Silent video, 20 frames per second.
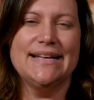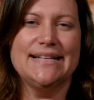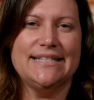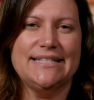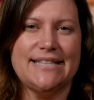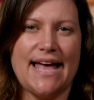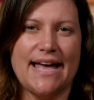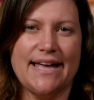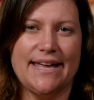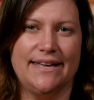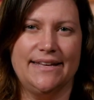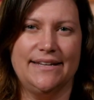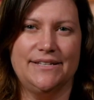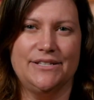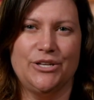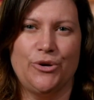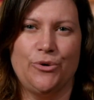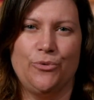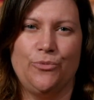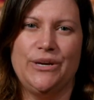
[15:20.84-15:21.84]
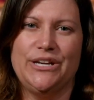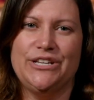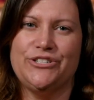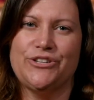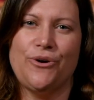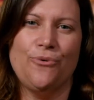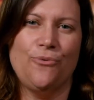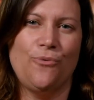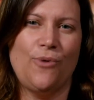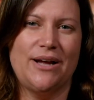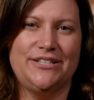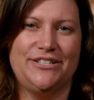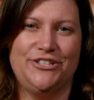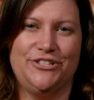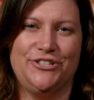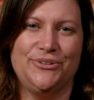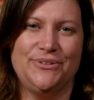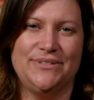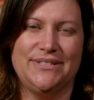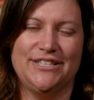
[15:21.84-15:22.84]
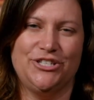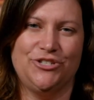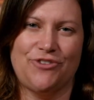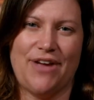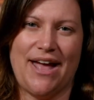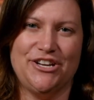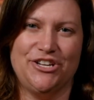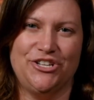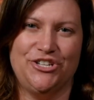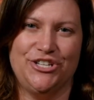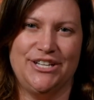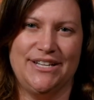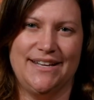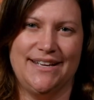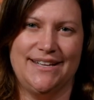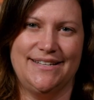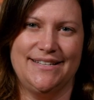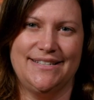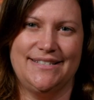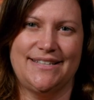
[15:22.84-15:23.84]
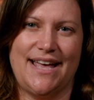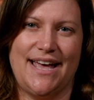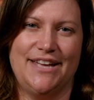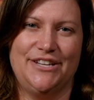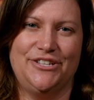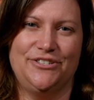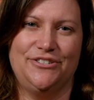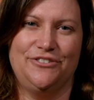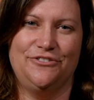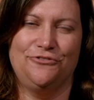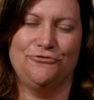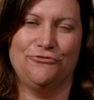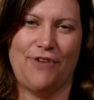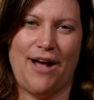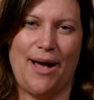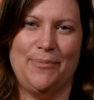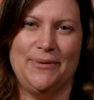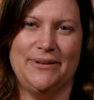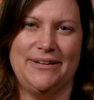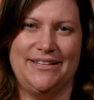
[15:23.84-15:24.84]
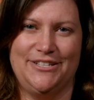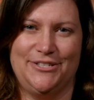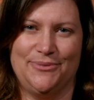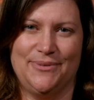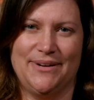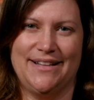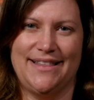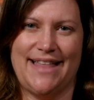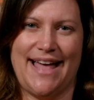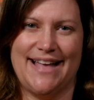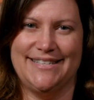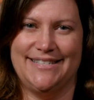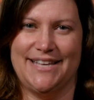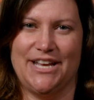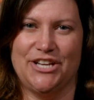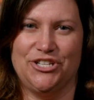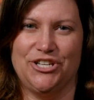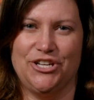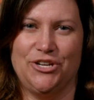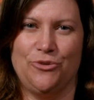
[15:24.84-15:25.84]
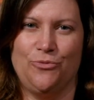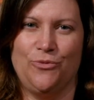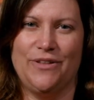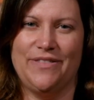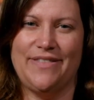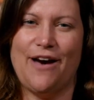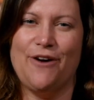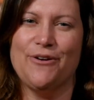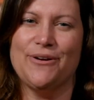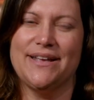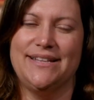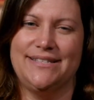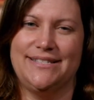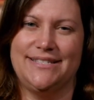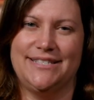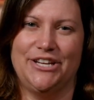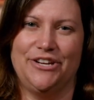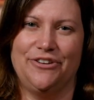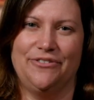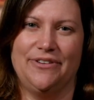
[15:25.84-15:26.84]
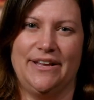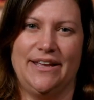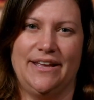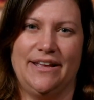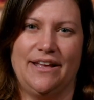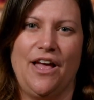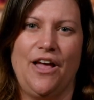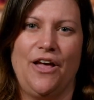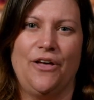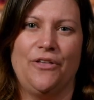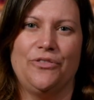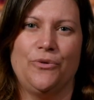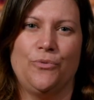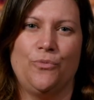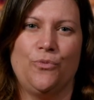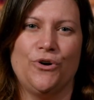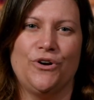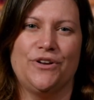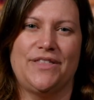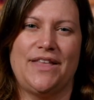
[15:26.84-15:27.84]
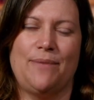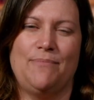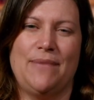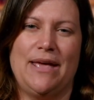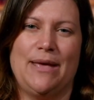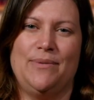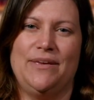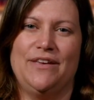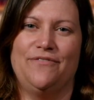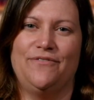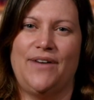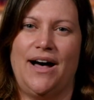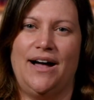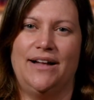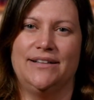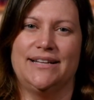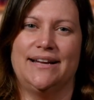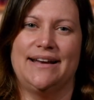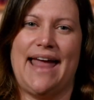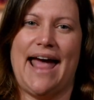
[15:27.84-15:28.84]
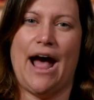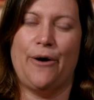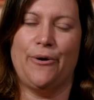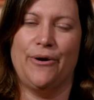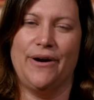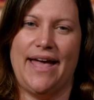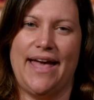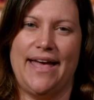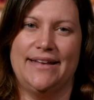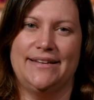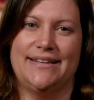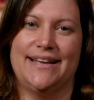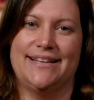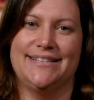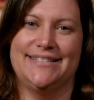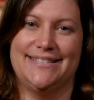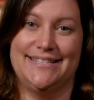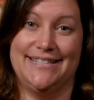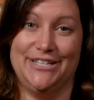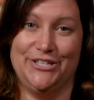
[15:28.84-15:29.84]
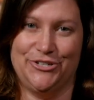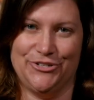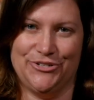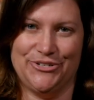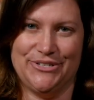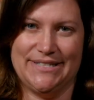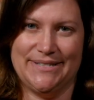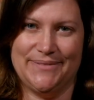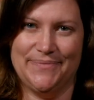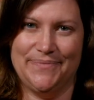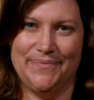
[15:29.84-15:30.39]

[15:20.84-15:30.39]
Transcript: Second, we don't want to choose a strategy and decide to drop it into a class session without considering the work that may be involved on our end as teachers.